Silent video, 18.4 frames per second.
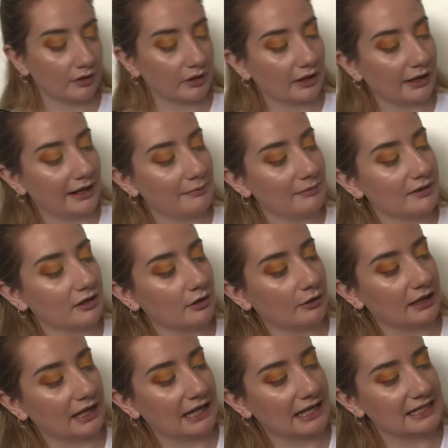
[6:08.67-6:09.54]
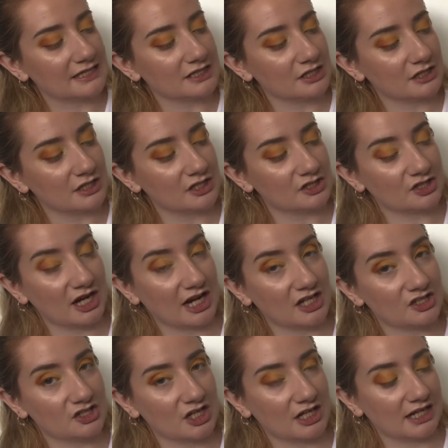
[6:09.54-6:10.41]
And then going into the
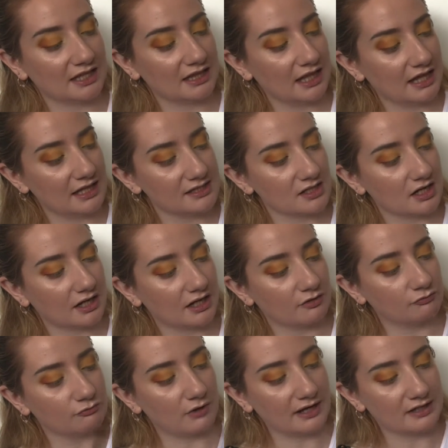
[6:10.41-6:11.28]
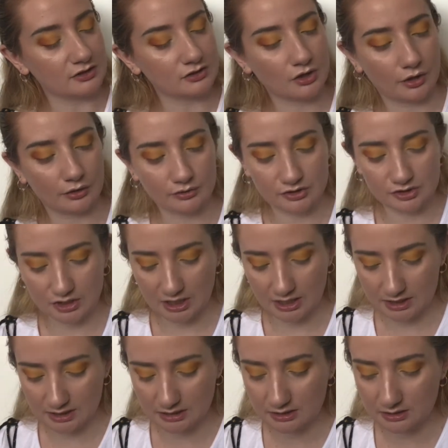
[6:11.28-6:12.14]
shade Chilling there, slightly red toned
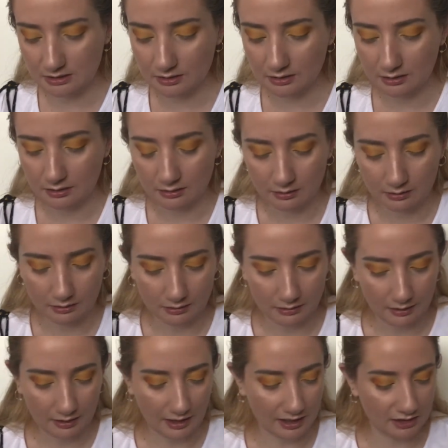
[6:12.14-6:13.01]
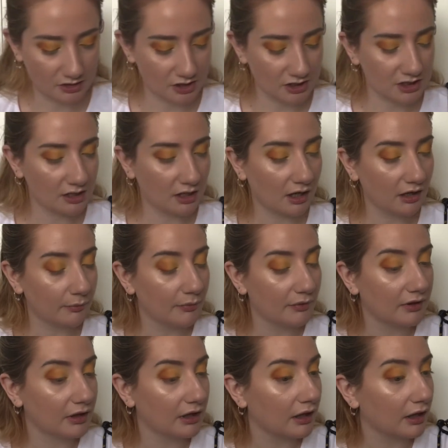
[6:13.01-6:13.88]
shade. And just kind of
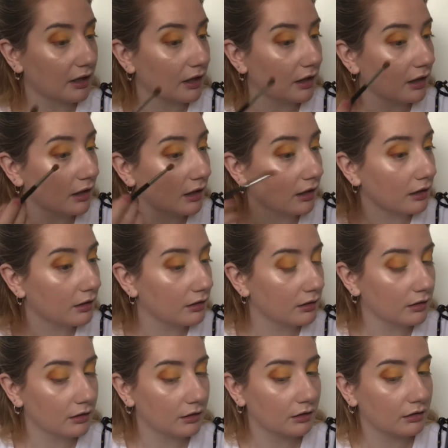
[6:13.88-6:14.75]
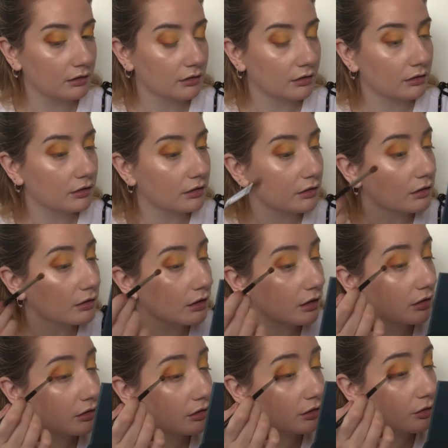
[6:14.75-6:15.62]
putting it
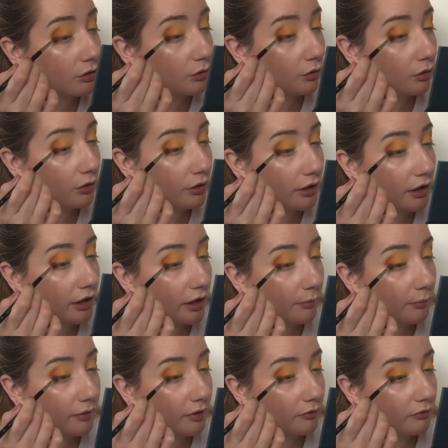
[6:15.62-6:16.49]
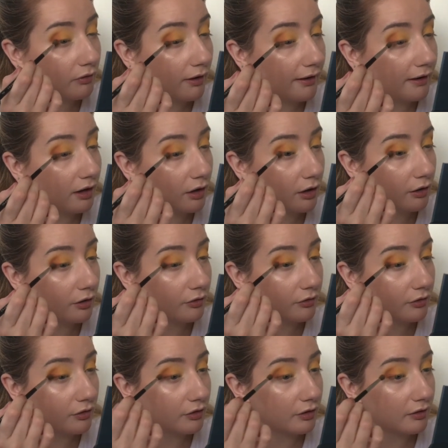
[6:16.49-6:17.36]
in the corner here, but very close
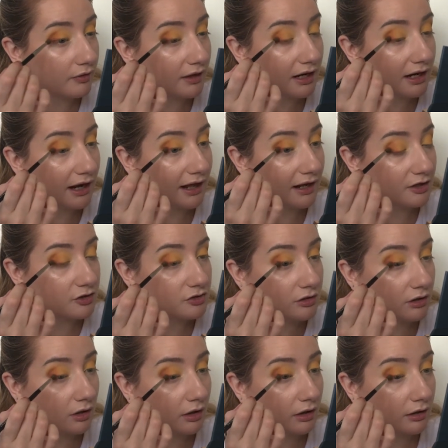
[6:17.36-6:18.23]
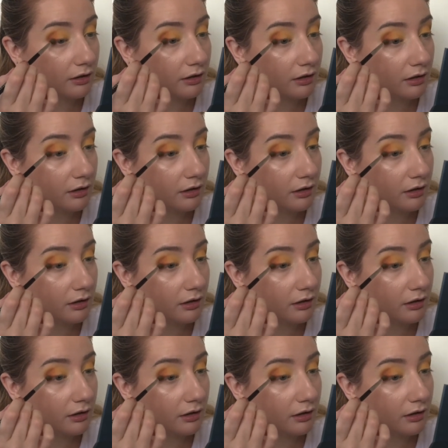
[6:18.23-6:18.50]
to the lash line.